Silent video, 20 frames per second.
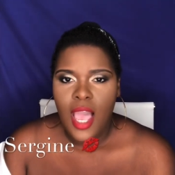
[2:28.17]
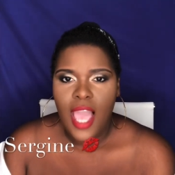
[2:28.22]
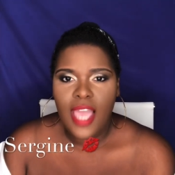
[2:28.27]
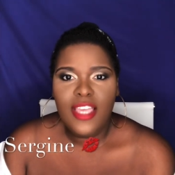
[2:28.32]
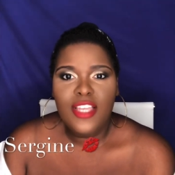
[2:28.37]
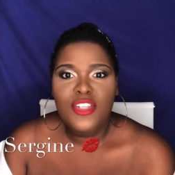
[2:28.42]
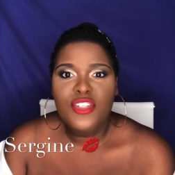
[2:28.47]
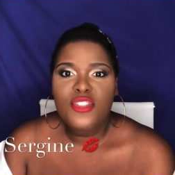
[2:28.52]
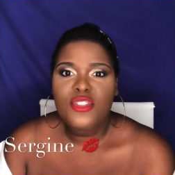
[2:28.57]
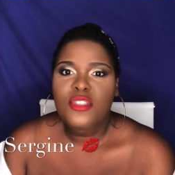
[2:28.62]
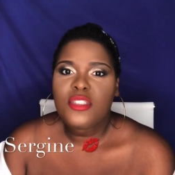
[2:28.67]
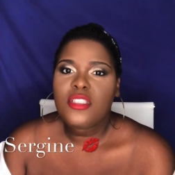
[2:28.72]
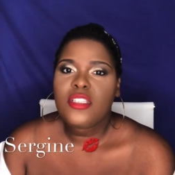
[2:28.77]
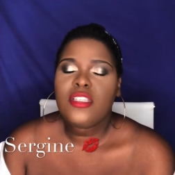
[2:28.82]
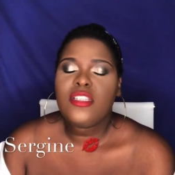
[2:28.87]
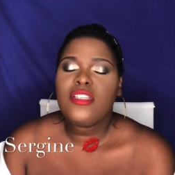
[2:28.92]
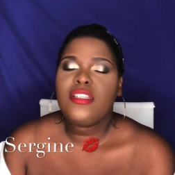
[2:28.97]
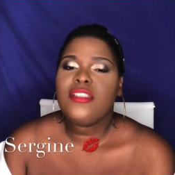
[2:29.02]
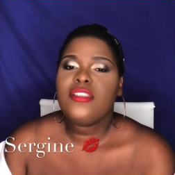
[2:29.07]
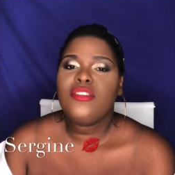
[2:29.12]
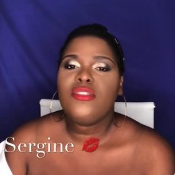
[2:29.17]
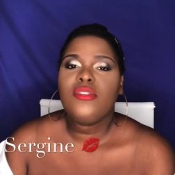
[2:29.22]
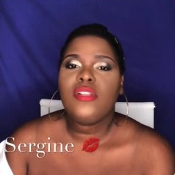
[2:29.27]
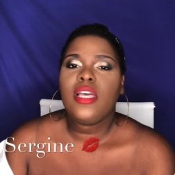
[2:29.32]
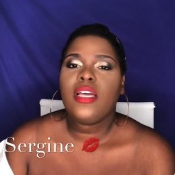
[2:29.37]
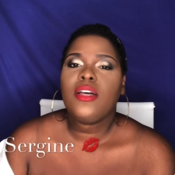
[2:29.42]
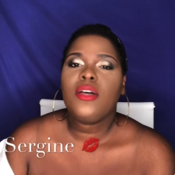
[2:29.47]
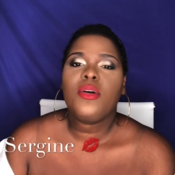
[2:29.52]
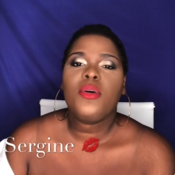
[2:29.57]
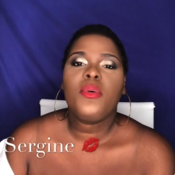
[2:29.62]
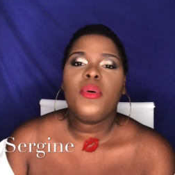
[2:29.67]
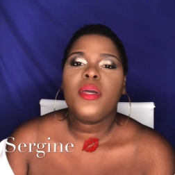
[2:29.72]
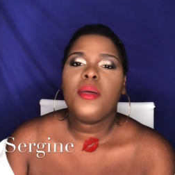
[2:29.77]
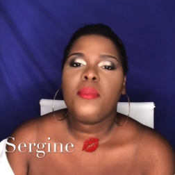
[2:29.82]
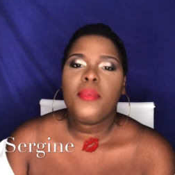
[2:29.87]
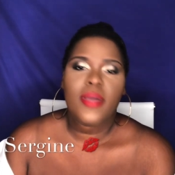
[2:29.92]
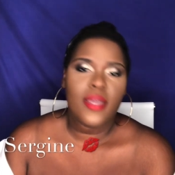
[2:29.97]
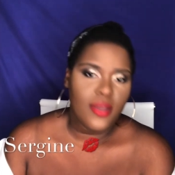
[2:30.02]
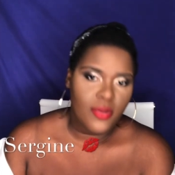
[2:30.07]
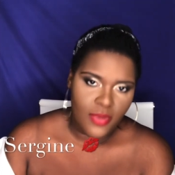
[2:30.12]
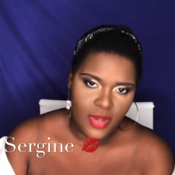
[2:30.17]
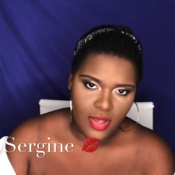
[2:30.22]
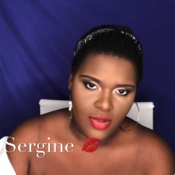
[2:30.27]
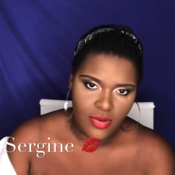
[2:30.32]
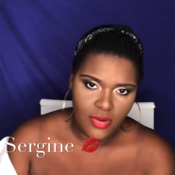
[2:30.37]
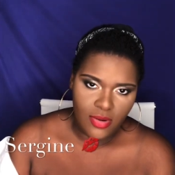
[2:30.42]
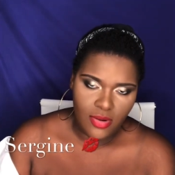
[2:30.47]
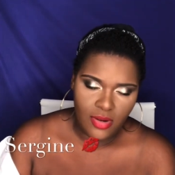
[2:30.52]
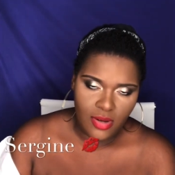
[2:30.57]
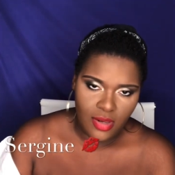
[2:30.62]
I can just do like a quick background.